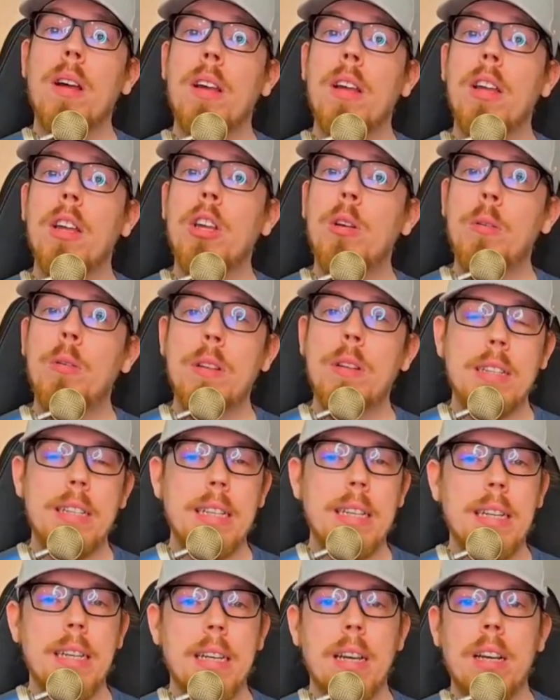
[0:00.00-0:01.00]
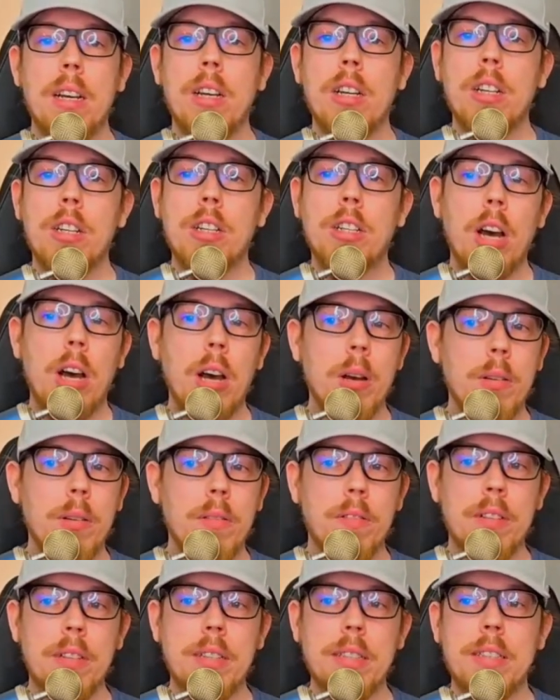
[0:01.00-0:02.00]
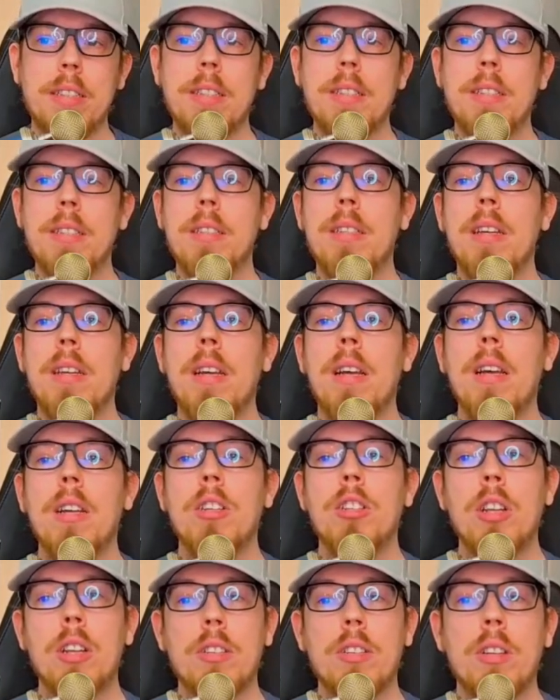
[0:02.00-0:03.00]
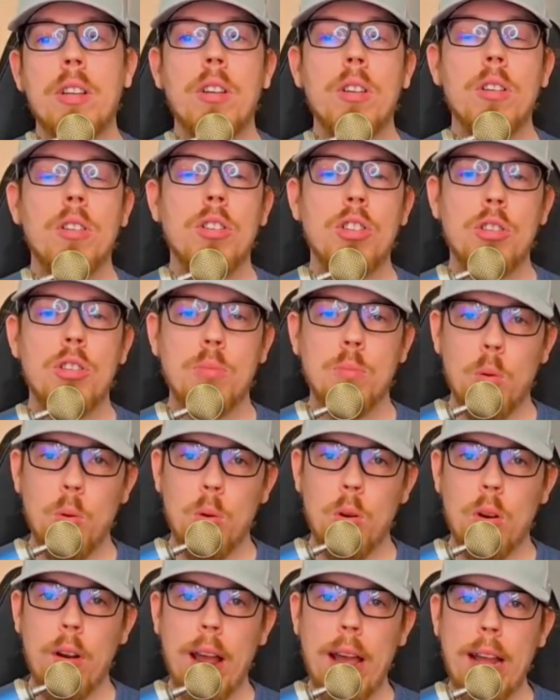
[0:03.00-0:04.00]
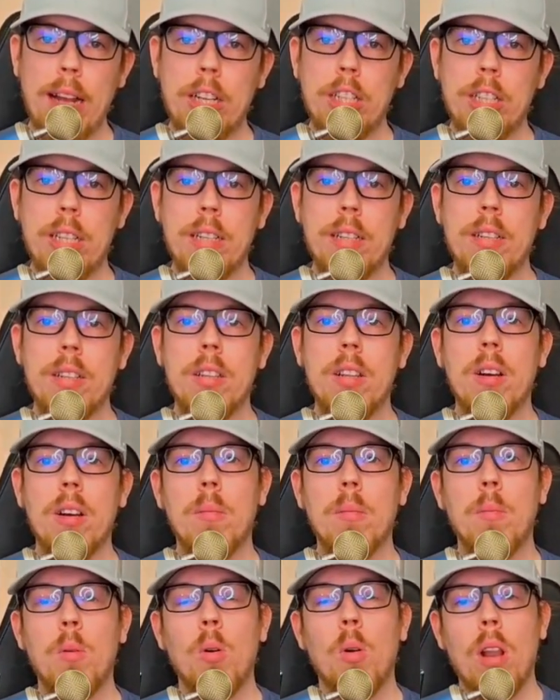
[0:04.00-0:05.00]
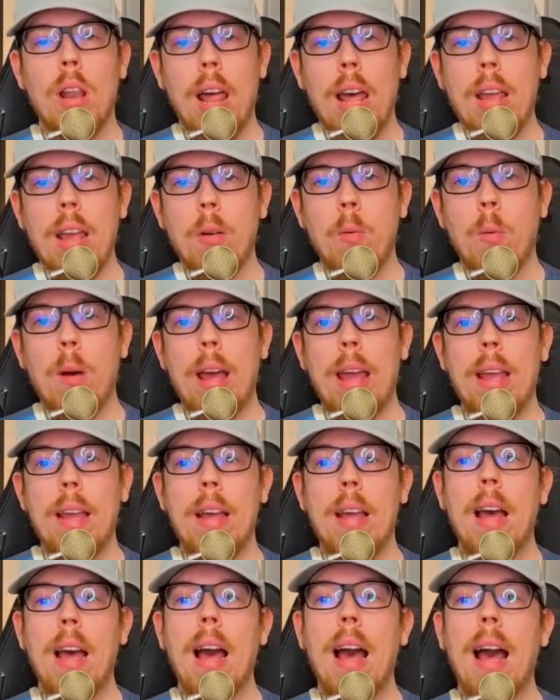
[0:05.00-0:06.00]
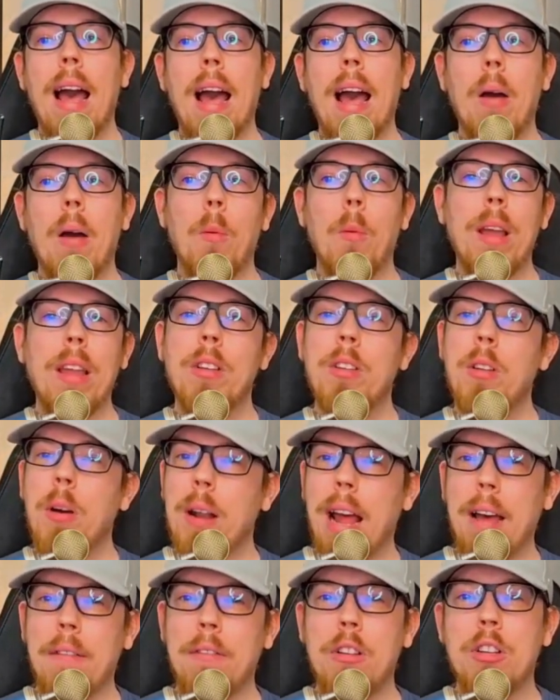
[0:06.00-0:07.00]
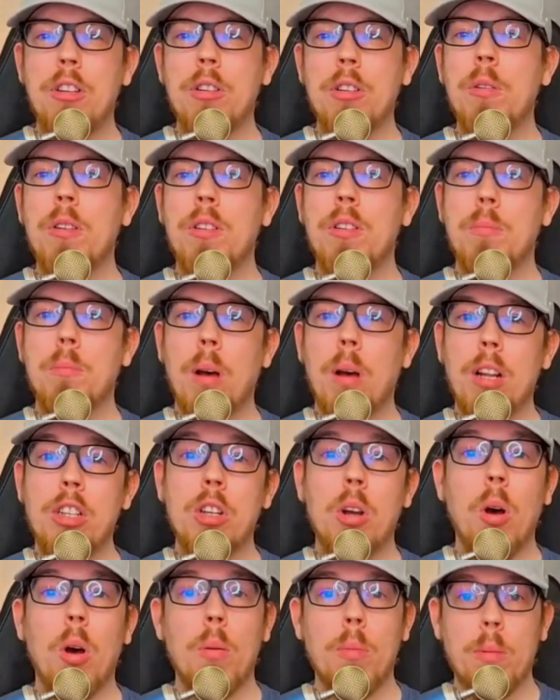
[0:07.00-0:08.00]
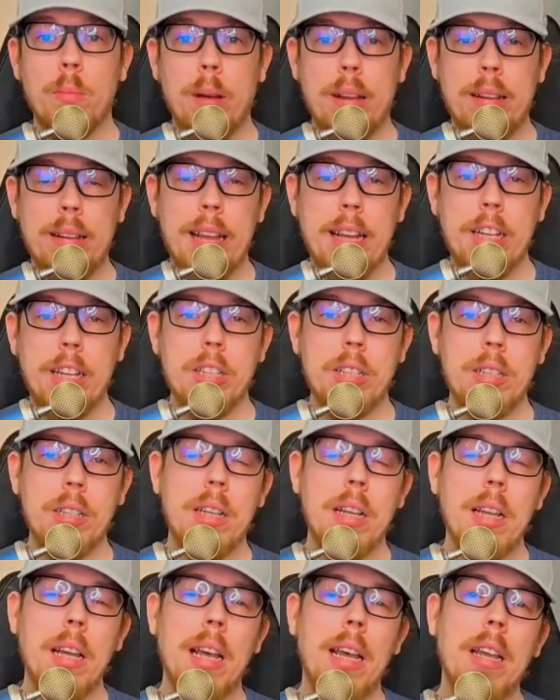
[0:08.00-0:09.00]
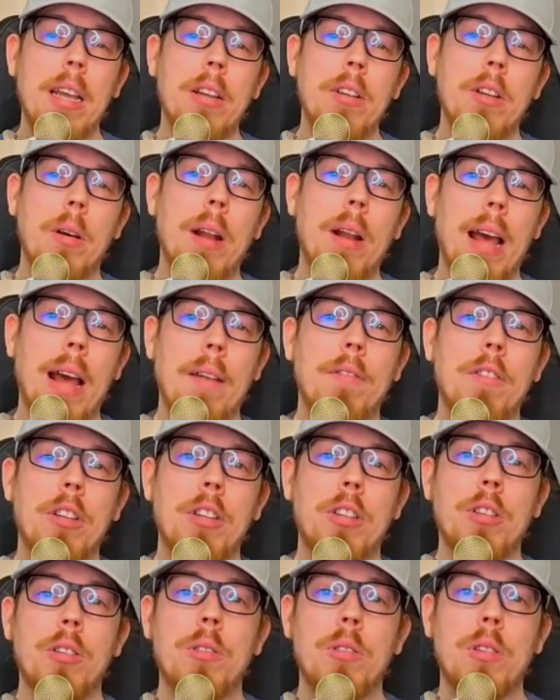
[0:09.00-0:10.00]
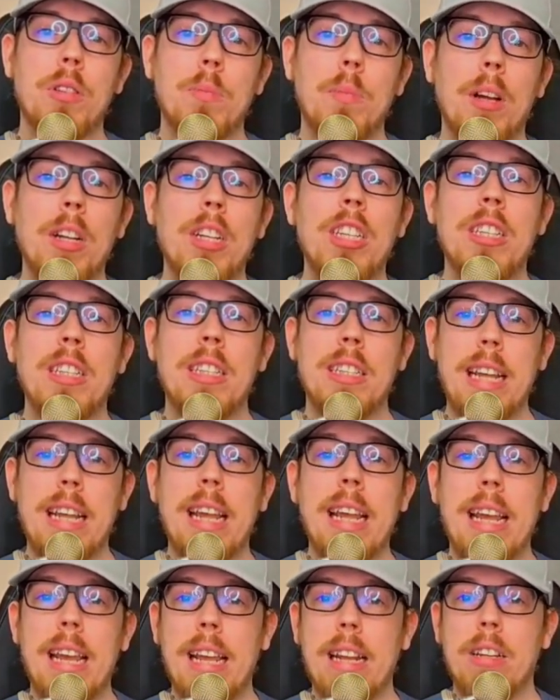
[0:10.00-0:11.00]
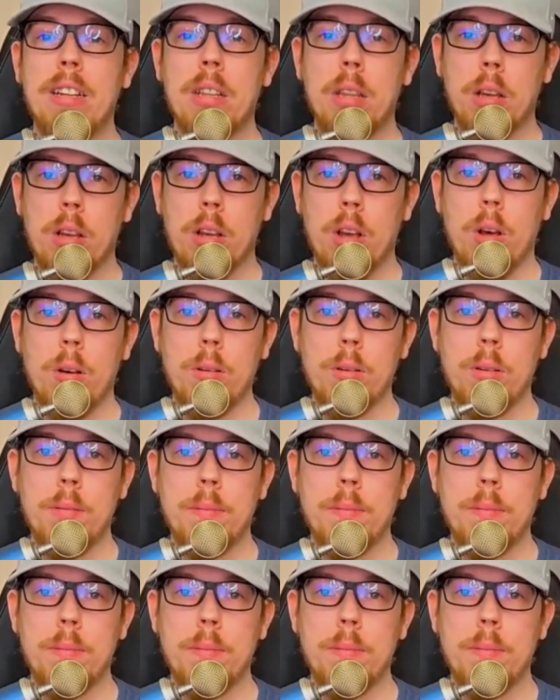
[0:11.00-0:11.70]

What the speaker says: Unity, Godot, for instance, just smaller engines that are more lightweight, where you don't have to do as much optimization and you don't have to do as much digging into the code.